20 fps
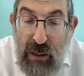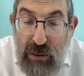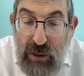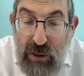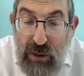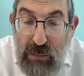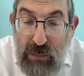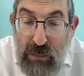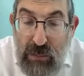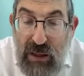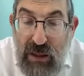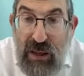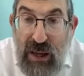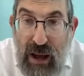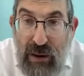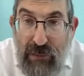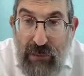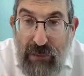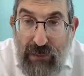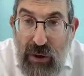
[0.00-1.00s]
And
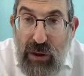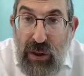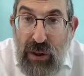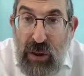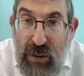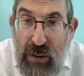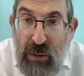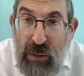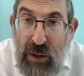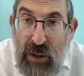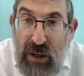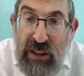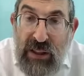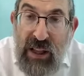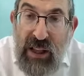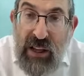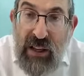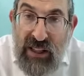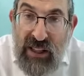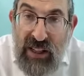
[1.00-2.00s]
soyim mishum kli
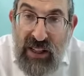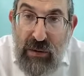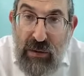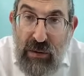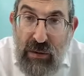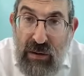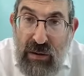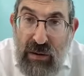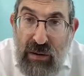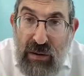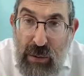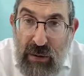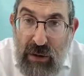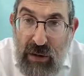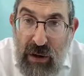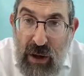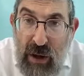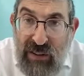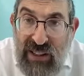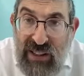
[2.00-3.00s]
kavra. The middle one is
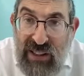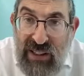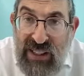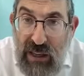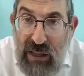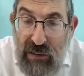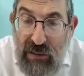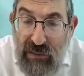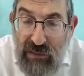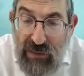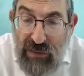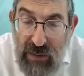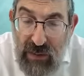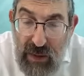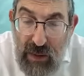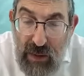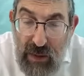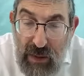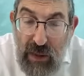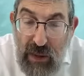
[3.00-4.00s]
that gzeri the
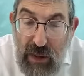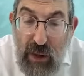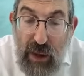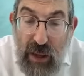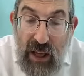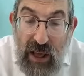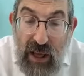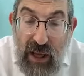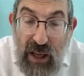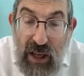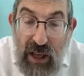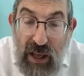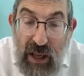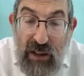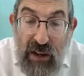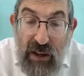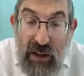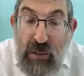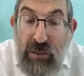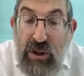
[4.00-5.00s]
rabbanon of a sieve,
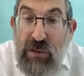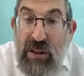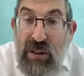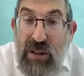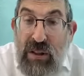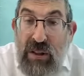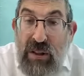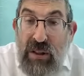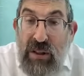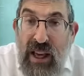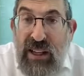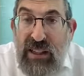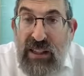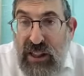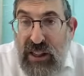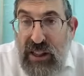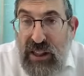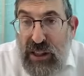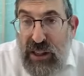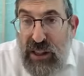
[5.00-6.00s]
and
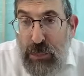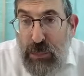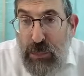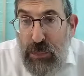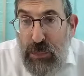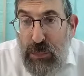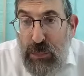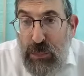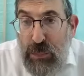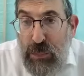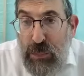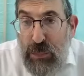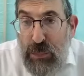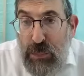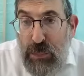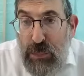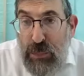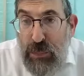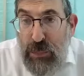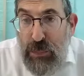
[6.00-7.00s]
yoyim mishum kli
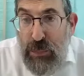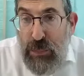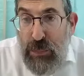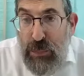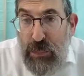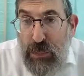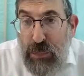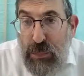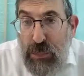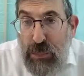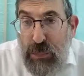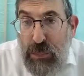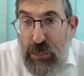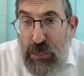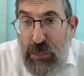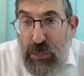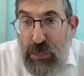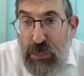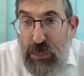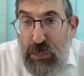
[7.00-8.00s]
mateches. Despite the fact
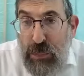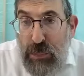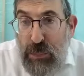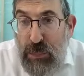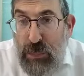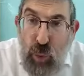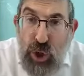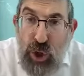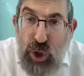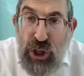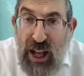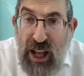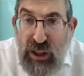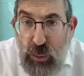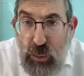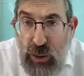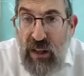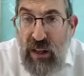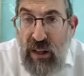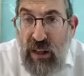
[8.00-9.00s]
that it has a piece of wood
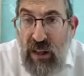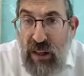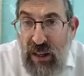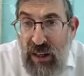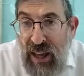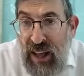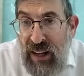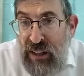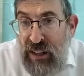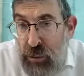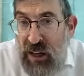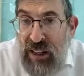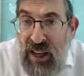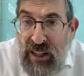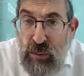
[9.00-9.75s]
attached to it,